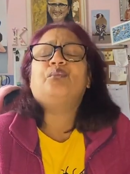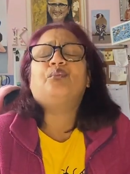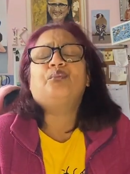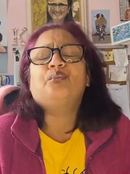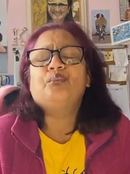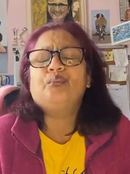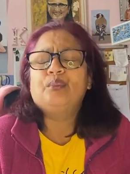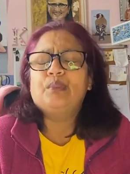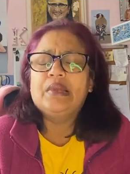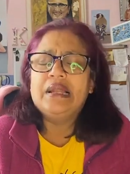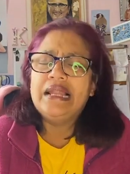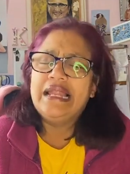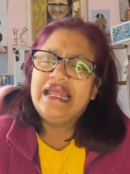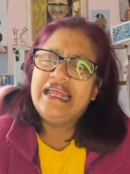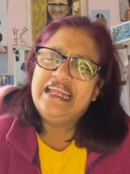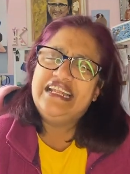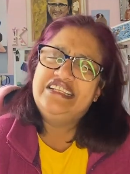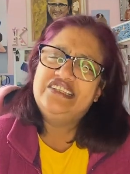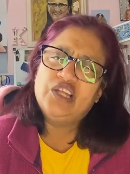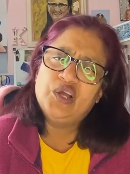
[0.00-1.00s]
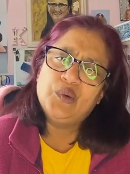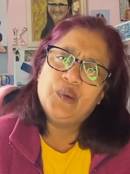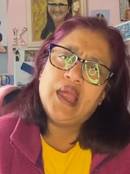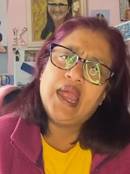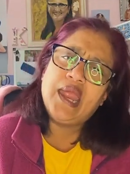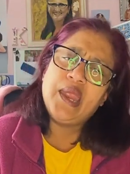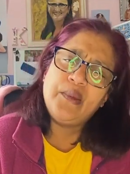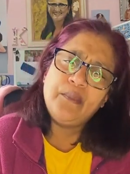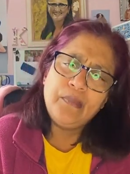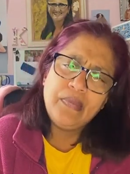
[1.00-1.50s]
Please don't hate
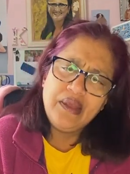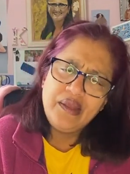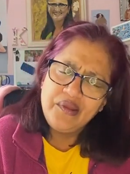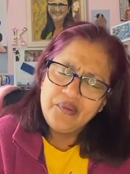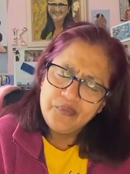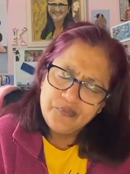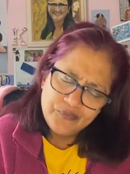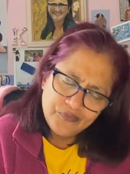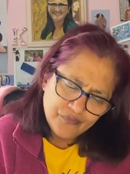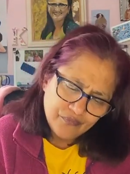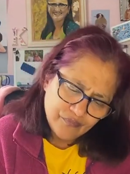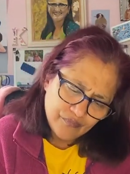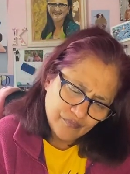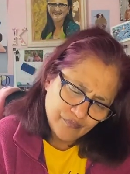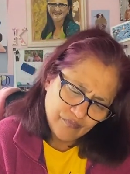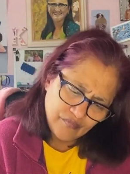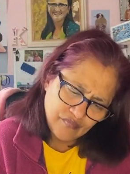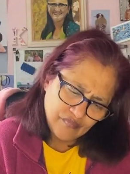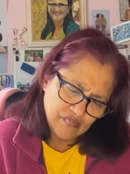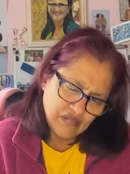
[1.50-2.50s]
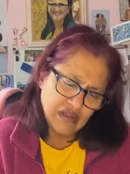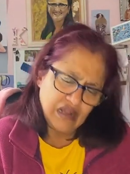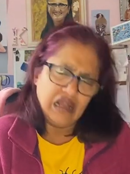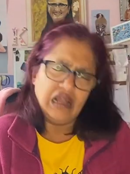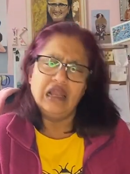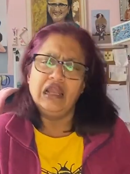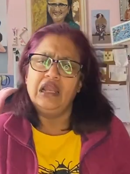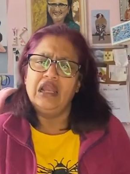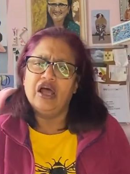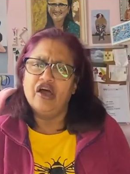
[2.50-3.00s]
me.
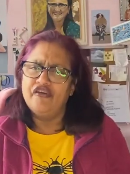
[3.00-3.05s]
Love